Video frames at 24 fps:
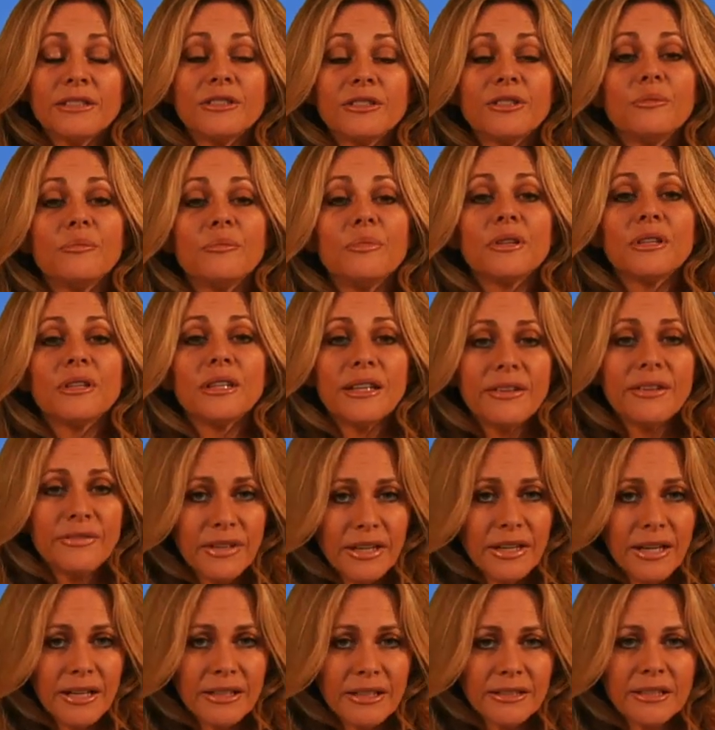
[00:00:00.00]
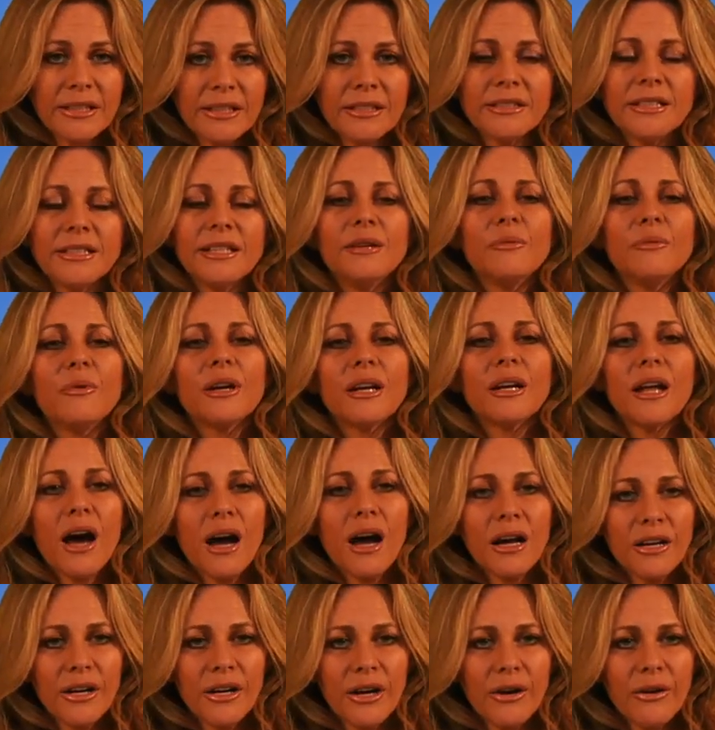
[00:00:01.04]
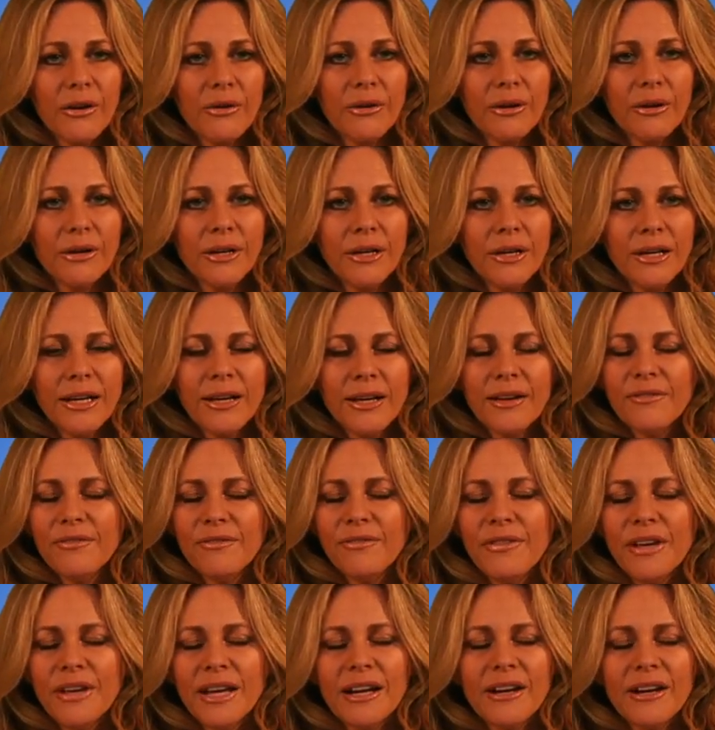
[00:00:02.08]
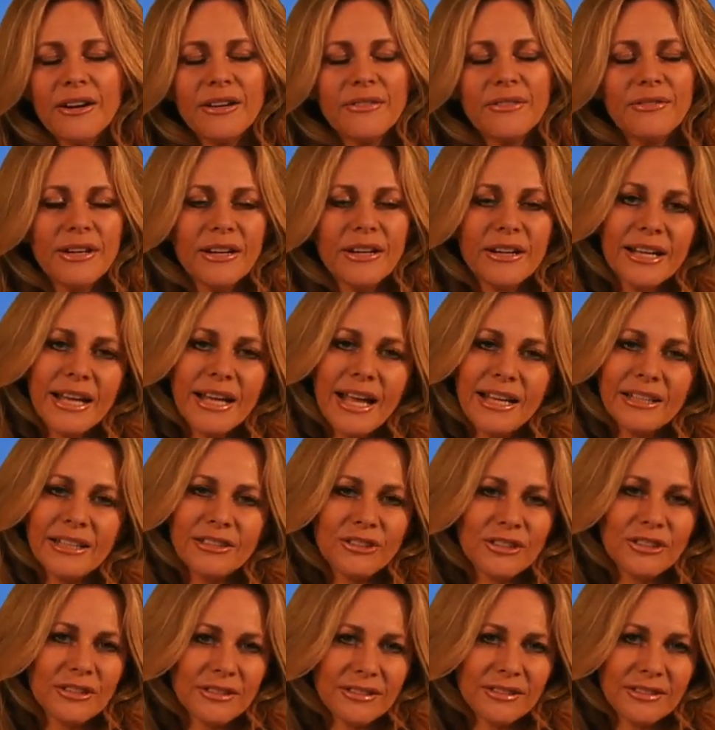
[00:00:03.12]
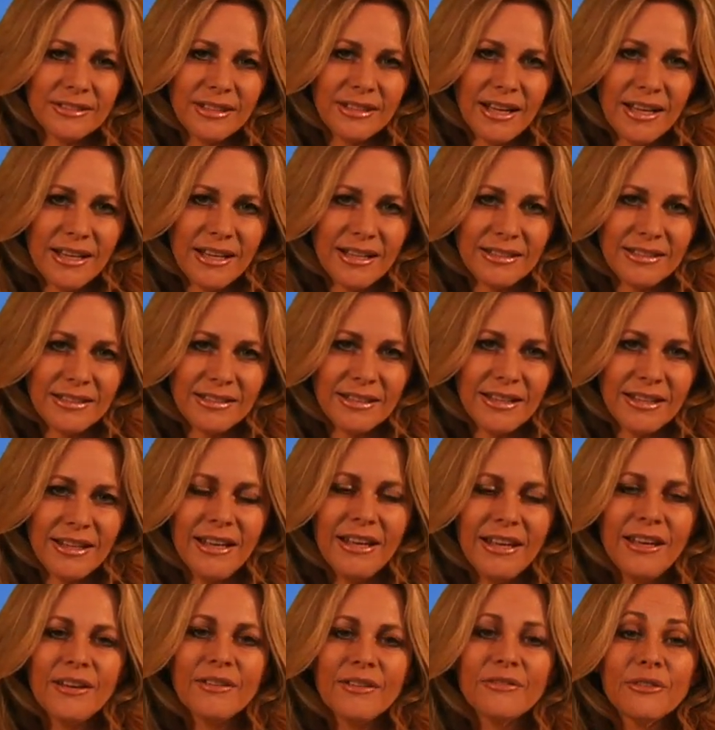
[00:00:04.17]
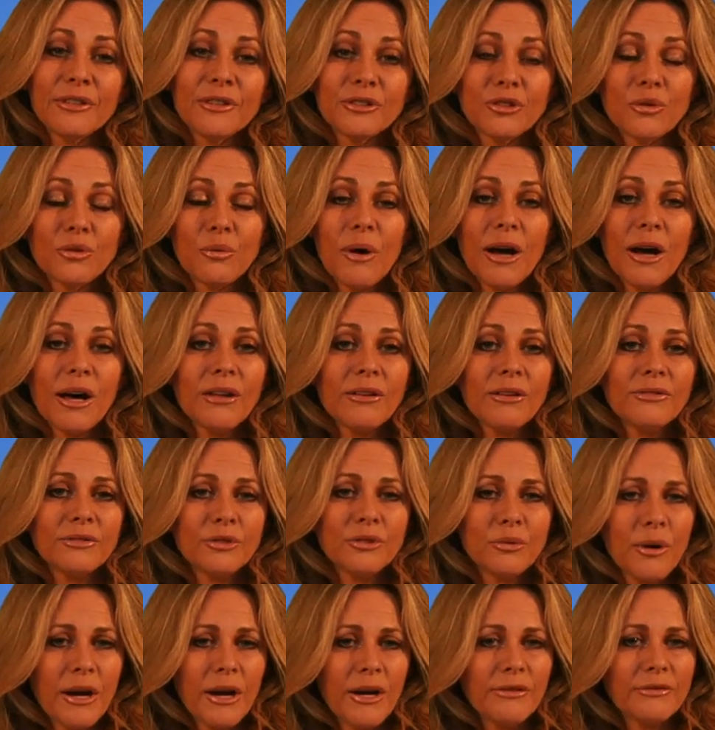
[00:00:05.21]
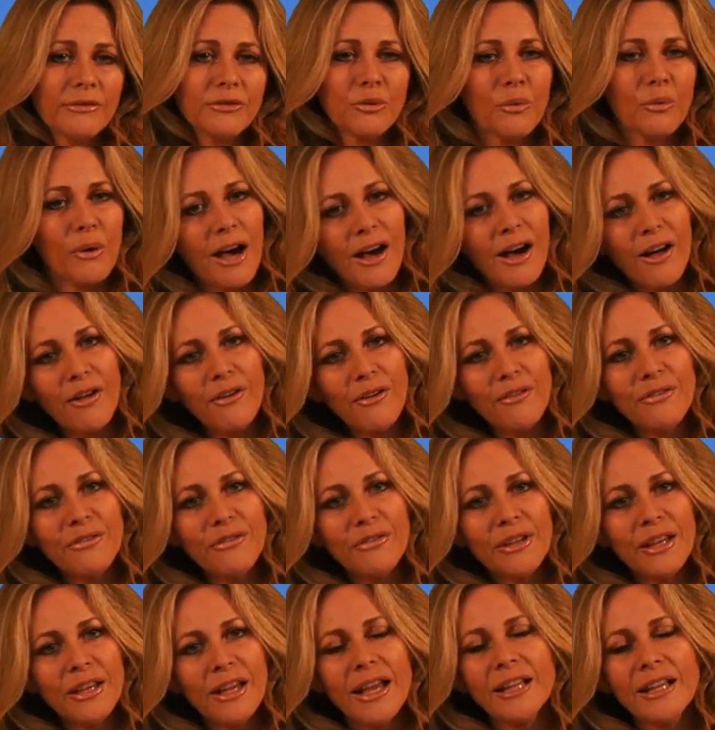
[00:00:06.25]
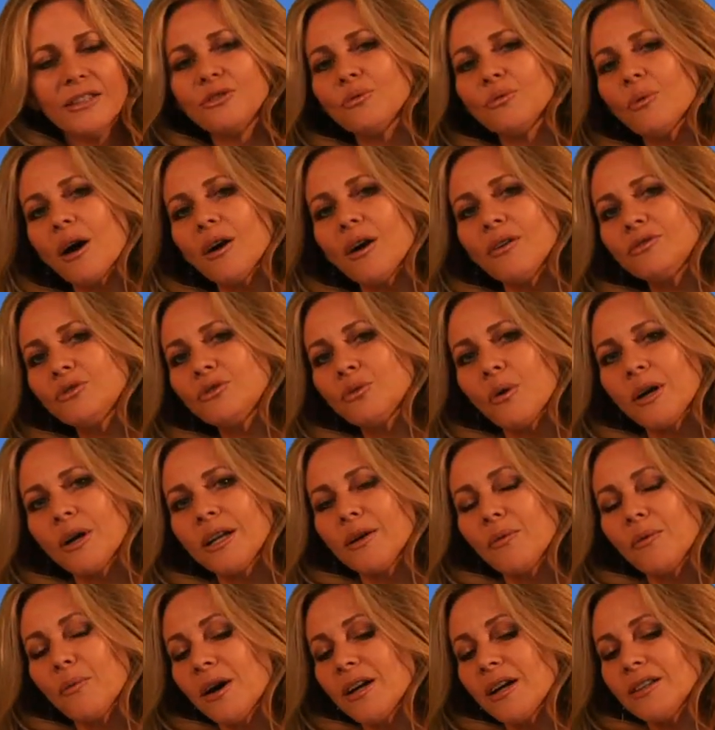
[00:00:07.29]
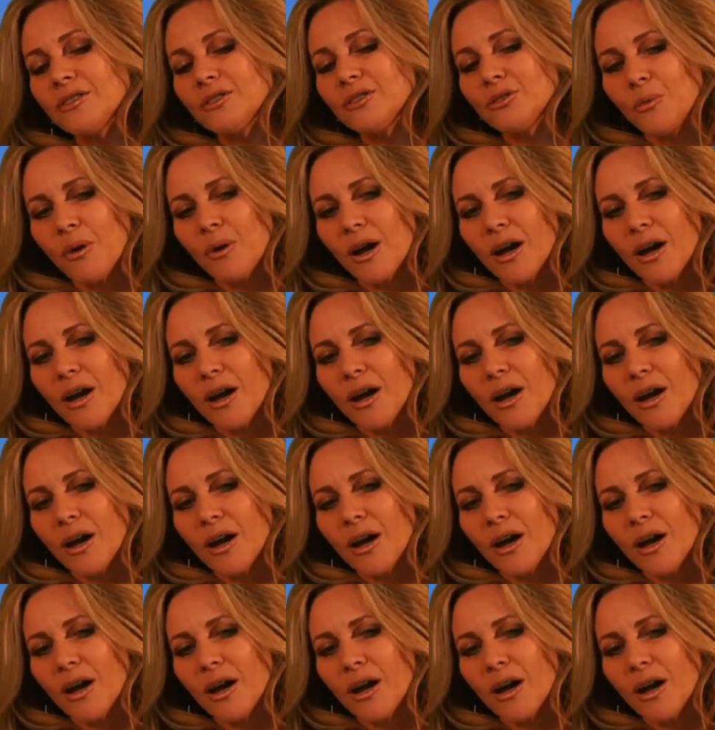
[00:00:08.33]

and to Bolivia, to Tiwanaku, very, very ancient site, for 12-12-12 and 12-21-12.